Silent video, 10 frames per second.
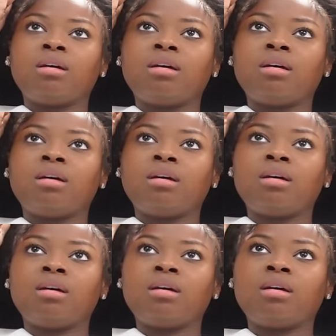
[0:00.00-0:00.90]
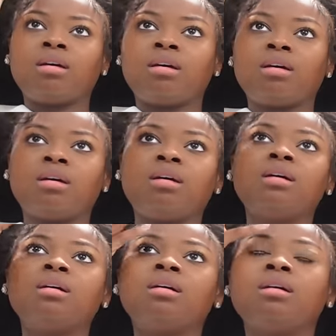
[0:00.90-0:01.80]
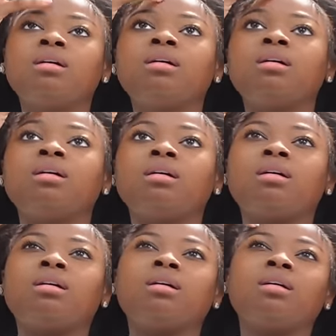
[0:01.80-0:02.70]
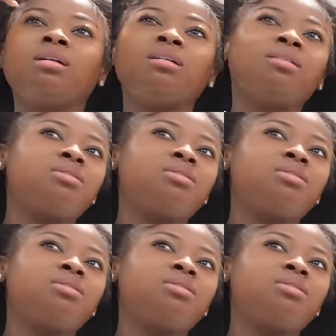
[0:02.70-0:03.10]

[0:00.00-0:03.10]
No words are spoken by the person on screen.